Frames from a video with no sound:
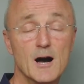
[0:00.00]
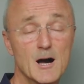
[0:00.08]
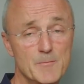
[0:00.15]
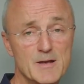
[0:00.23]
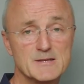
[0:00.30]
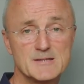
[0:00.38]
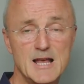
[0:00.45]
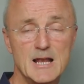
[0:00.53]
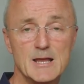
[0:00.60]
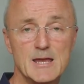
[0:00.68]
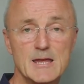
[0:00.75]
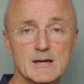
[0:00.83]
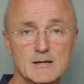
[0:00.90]
I bet
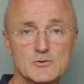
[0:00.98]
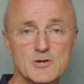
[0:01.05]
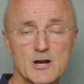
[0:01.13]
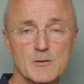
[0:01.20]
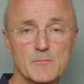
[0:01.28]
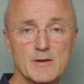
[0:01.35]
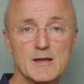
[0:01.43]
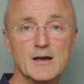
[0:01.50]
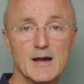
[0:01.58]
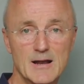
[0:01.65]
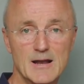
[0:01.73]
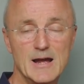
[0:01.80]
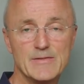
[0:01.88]
Sally and Jeremy
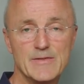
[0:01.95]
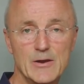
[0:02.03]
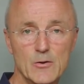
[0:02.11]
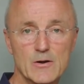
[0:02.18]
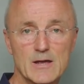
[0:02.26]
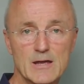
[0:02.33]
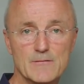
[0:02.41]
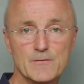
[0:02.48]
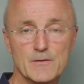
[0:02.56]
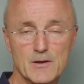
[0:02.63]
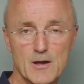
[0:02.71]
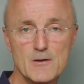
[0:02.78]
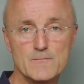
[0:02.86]
are glad they're not here for
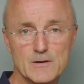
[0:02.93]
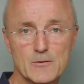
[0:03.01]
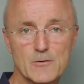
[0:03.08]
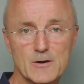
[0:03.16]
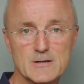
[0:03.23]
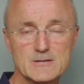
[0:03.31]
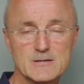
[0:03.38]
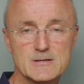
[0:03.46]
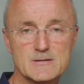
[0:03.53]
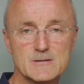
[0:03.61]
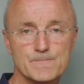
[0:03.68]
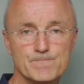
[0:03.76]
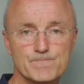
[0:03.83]
the COVID
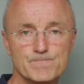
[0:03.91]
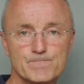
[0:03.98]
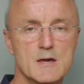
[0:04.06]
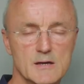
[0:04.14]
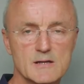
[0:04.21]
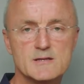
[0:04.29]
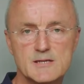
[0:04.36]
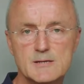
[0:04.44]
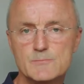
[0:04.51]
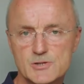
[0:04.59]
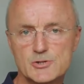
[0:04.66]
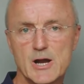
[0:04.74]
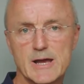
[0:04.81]
crisis. It
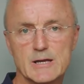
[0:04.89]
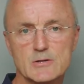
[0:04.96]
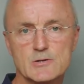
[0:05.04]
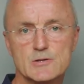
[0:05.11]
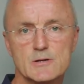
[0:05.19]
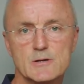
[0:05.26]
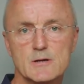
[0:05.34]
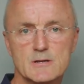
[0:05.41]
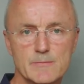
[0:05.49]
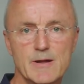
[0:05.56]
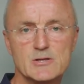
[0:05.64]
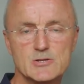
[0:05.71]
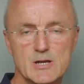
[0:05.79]
seems strange to
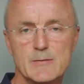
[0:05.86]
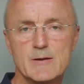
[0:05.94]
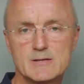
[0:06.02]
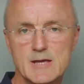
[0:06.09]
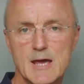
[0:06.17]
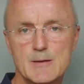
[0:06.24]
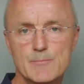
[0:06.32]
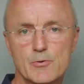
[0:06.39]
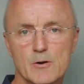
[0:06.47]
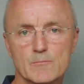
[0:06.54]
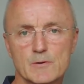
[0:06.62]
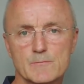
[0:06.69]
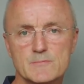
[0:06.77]
mention MSK
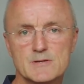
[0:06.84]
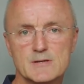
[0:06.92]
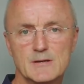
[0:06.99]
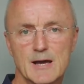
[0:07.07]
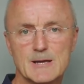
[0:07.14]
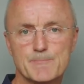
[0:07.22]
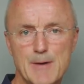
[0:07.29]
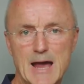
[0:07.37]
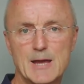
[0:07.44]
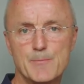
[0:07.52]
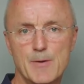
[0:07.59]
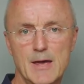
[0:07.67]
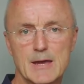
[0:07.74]
problems like
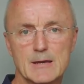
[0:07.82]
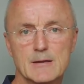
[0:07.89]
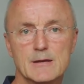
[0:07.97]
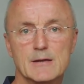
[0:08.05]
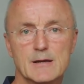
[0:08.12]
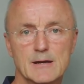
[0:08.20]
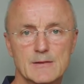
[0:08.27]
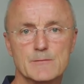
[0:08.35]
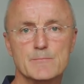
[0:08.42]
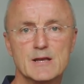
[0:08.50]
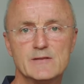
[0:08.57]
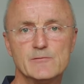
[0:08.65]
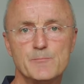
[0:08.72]
back pain in the
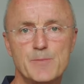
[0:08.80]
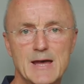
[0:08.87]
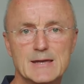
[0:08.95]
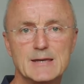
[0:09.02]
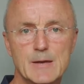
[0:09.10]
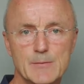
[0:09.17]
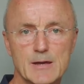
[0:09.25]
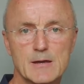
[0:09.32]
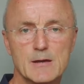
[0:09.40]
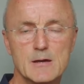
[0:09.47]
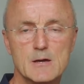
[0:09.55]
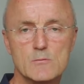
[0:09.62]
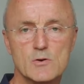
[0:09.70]
middle of a pandemic,
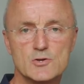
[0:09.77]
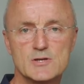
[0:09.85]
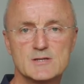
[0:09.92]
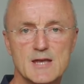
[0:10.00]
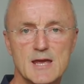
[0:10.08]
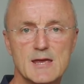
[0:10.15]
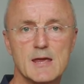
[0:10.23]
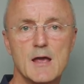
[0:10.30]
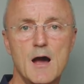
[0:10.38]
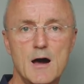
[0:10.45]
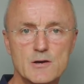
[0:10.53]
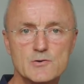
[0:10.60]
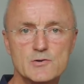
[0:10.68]
which is taking
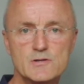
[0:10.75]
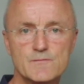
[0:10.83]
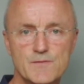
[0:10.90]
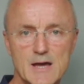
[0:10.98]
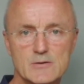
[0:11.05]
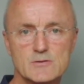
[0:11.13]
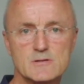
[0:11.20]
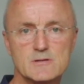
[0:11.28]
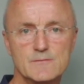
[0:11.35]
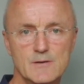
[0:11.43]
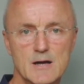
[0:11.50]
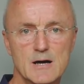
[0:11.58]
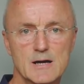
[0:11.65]
hundreds of thousands
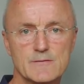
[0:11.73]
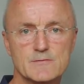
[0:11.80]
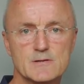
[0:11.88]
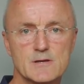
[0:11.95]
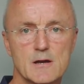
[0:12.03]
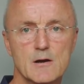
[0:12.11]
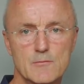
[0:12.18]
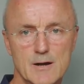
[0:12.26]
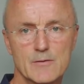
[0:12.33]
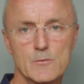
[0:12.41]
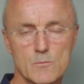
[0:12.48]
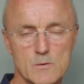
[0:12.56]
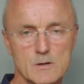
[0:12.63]
of lives
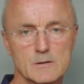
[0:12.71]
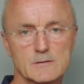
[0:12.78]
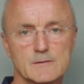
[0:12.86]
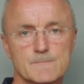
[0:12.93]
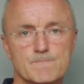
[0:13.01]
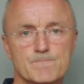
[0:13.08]
around the world.